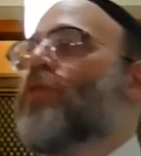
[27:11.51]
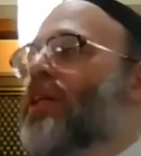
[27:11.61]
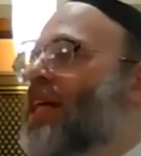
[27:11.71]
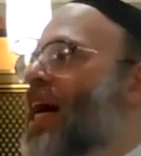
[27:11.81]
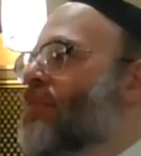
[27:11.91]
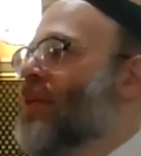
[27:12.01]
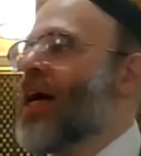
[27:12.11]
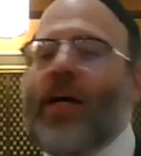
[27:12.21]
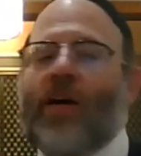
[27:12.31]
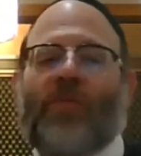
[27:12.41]
over the top.
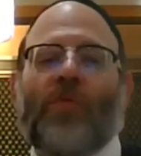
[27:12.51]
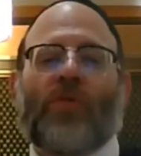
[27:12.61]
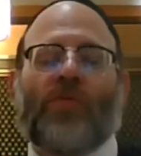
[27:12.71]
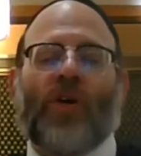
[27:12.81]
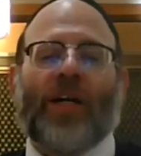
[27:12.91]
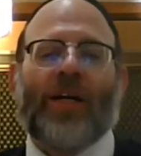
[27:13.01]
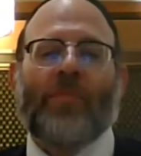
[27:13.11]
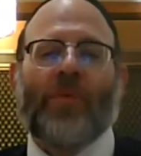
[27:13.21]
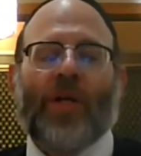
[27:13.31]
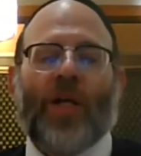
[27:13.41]
Now you have 4
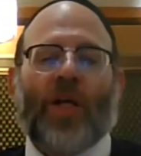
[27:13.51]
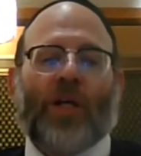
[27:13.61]
tefachim.